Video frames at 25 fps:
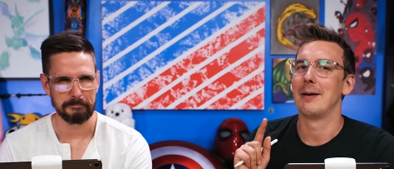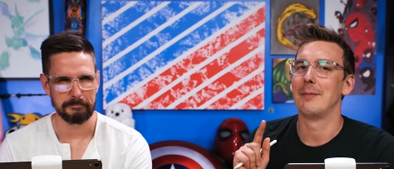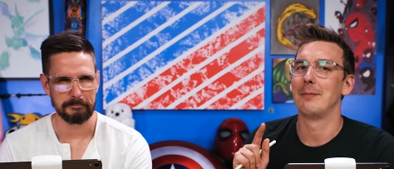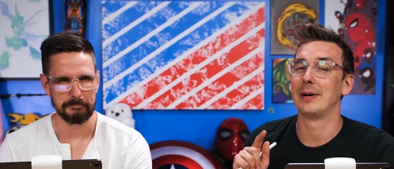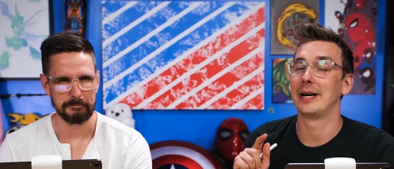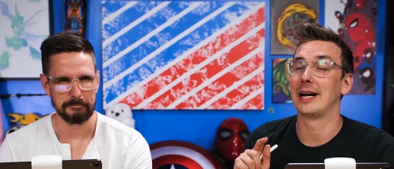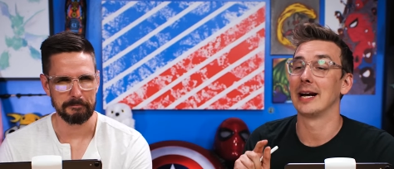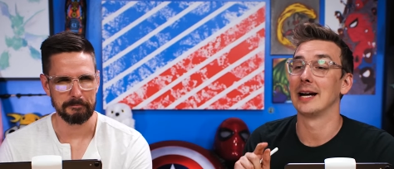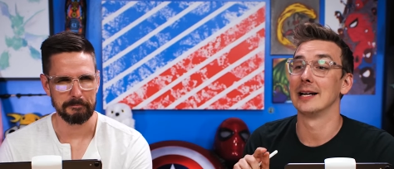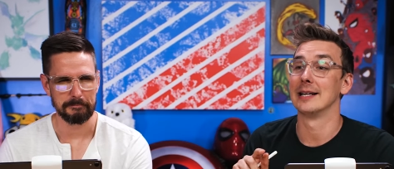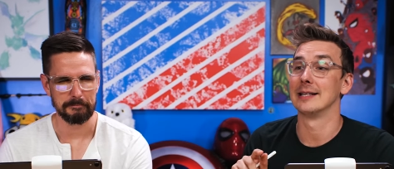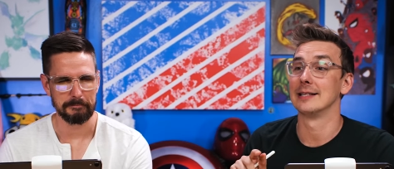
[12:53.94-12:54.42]

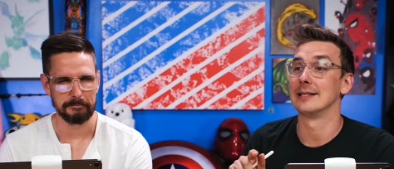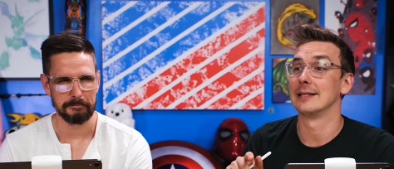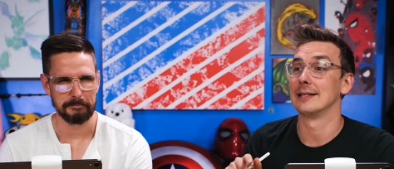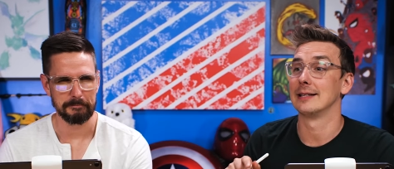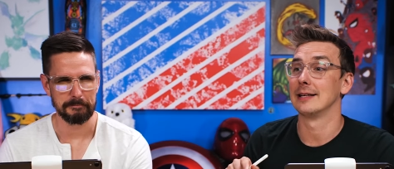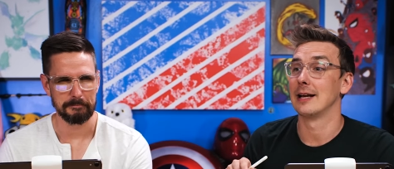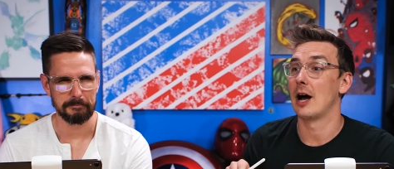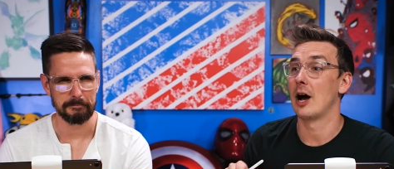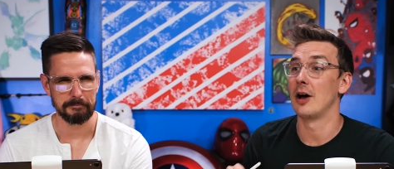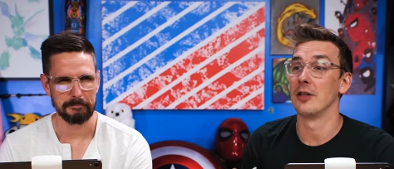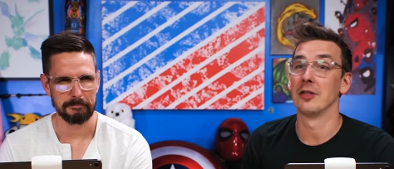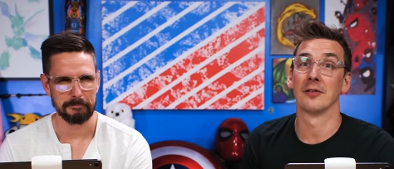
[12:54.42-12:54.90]
Speaker 1: Because
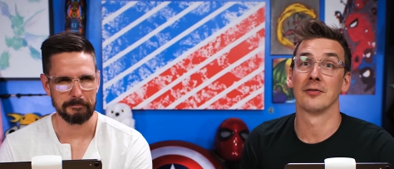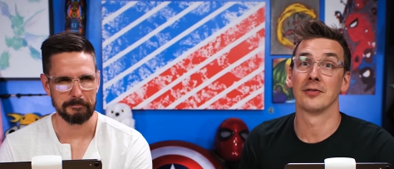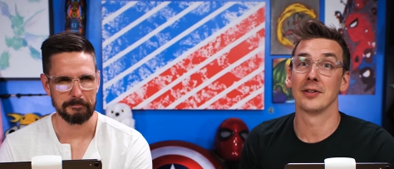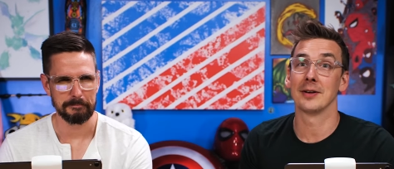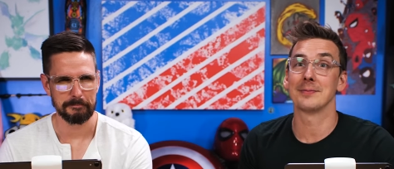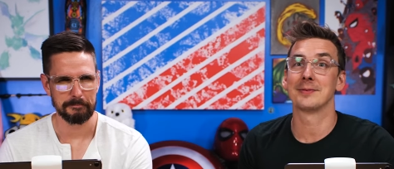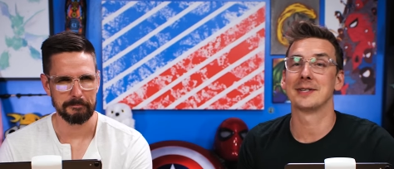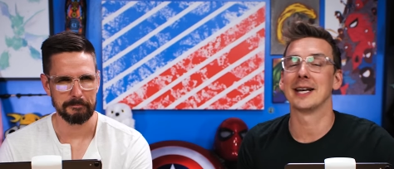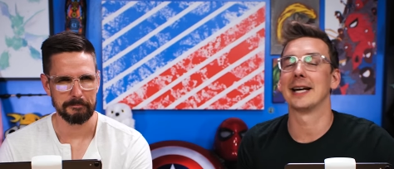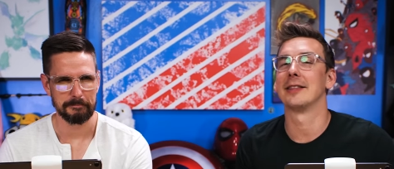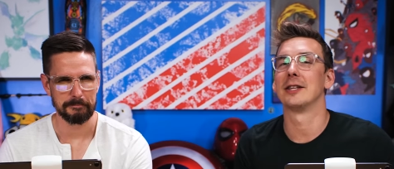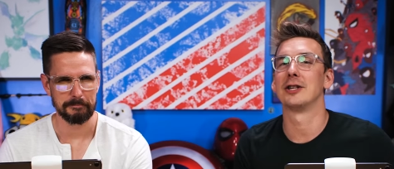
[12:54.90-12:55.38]
mm. on the flip
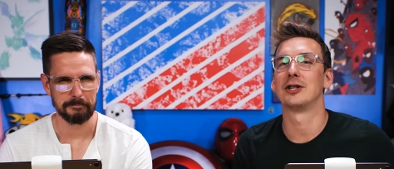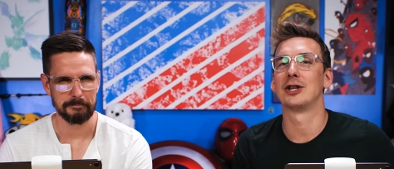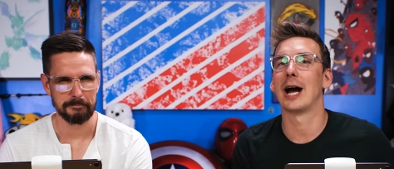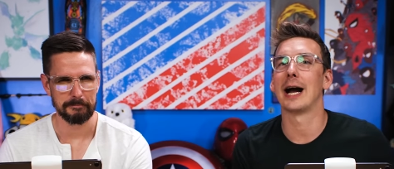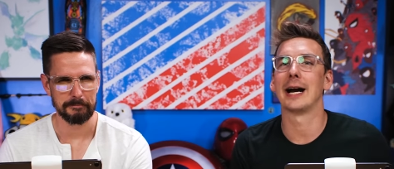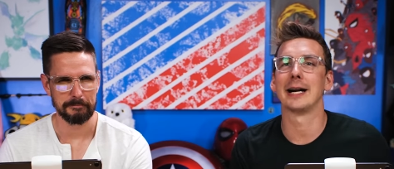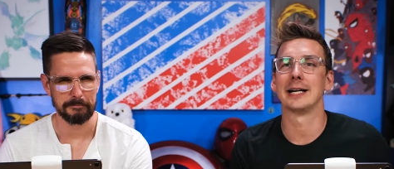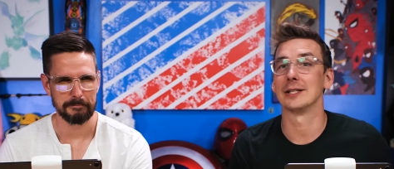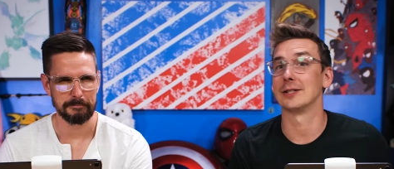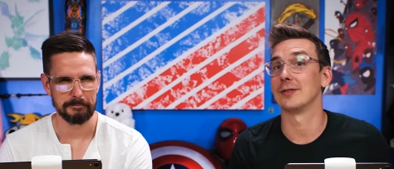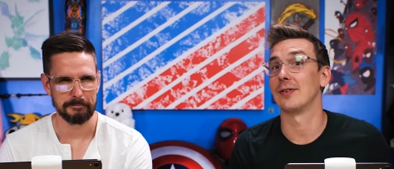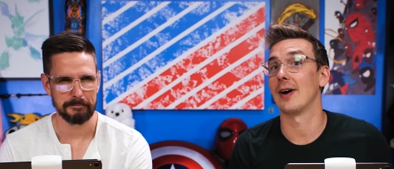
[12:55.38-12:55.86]
side, the
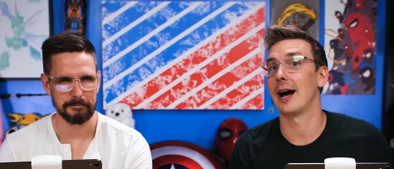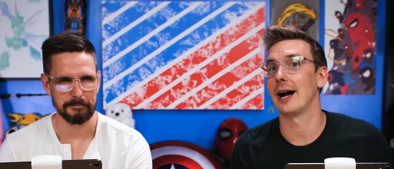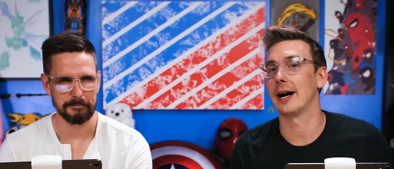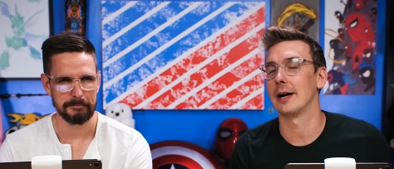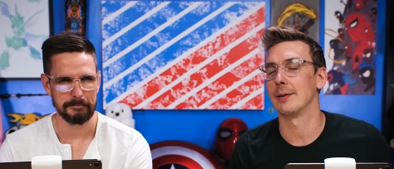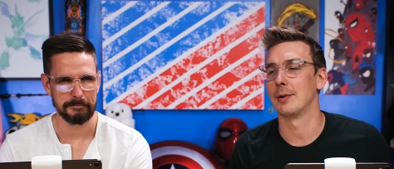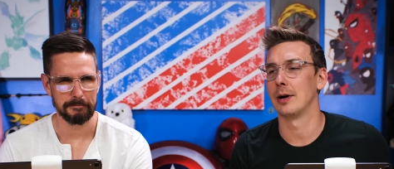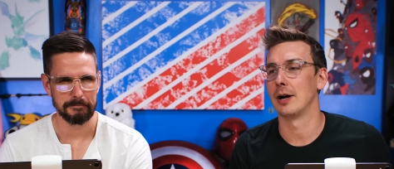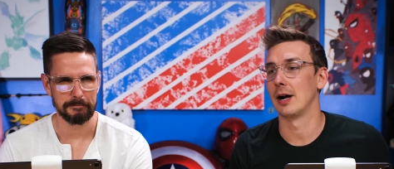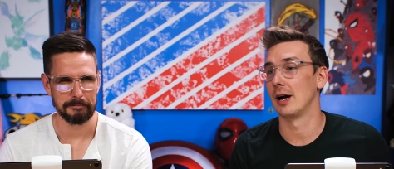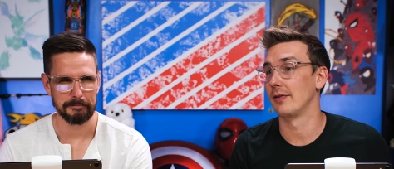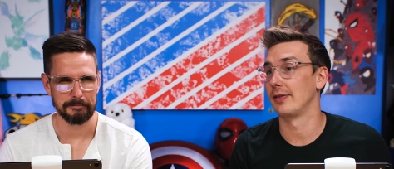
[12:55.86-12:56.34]
Chinese
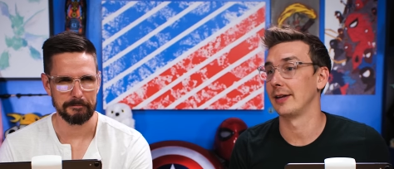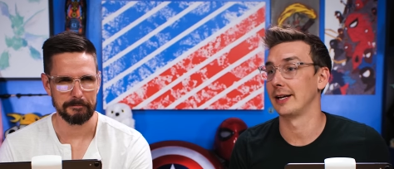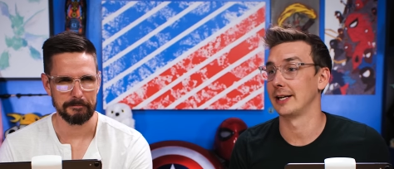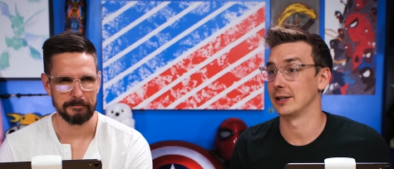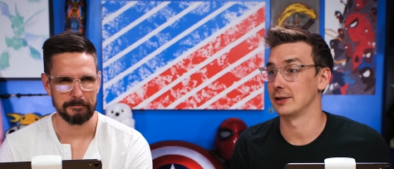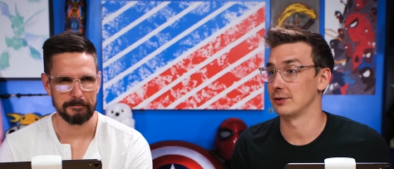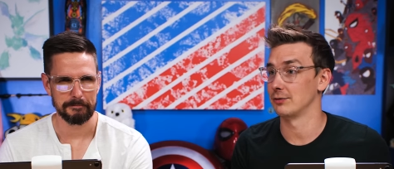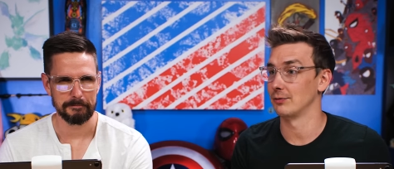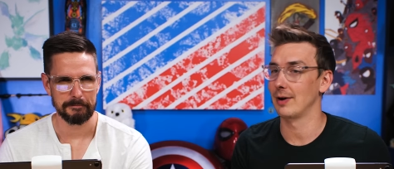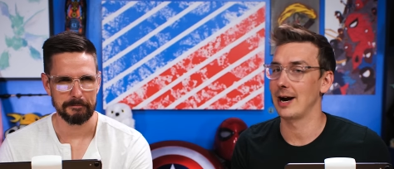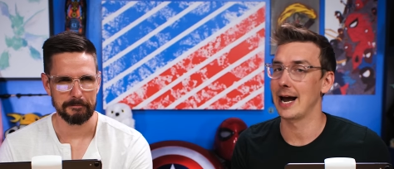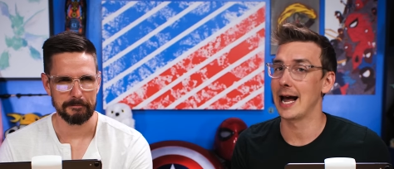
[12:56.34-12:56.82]
fireball I think
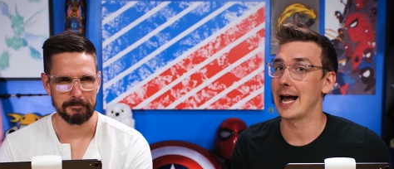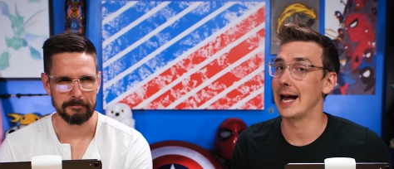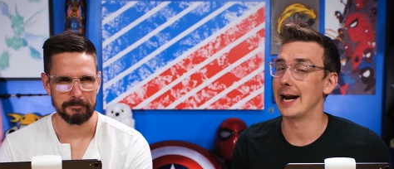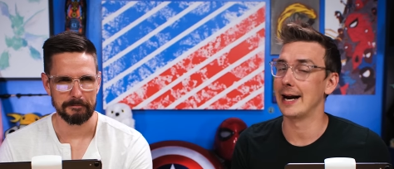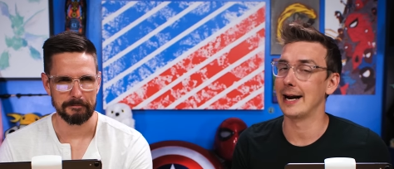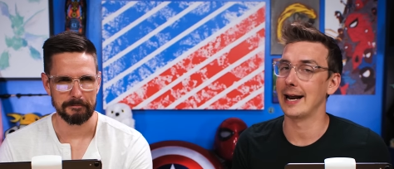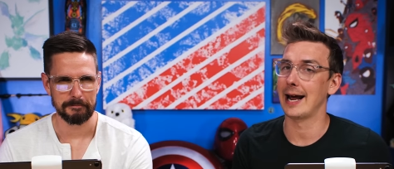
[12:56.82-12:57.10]
is red,